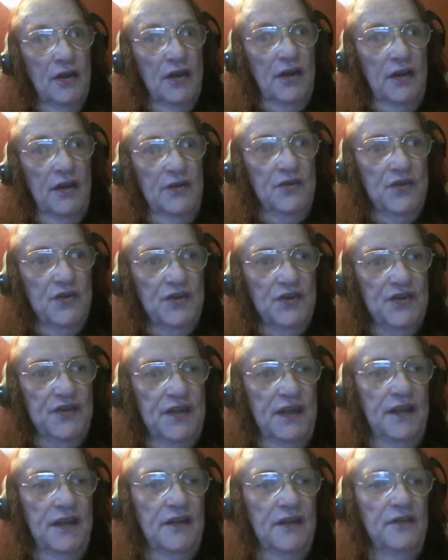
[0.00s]

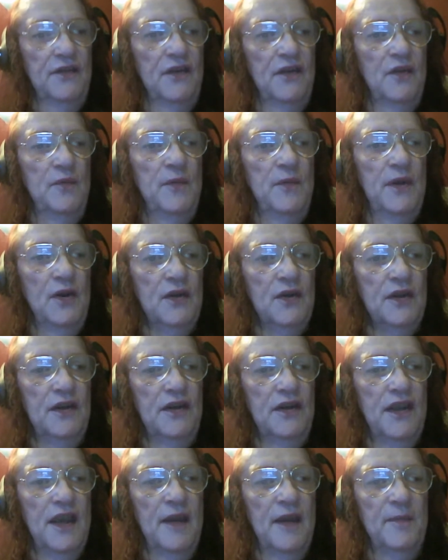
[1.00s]
understand that American
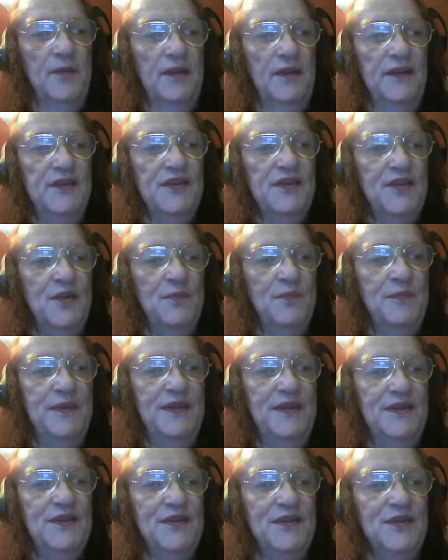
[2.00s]
capitalism
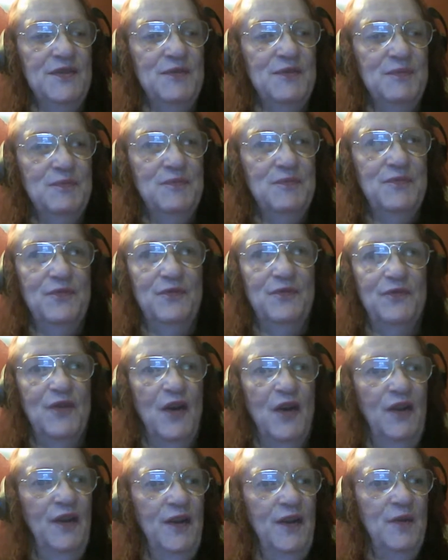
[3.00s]
is
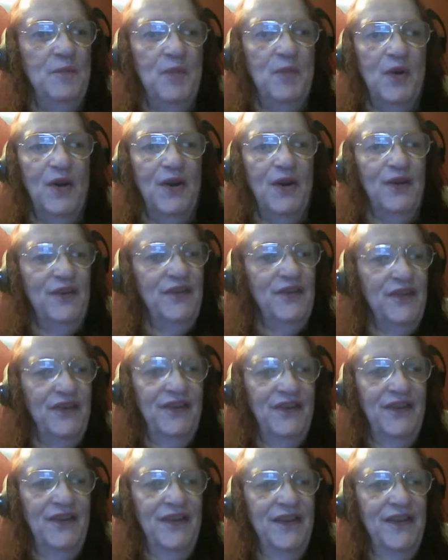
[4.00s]
falling apart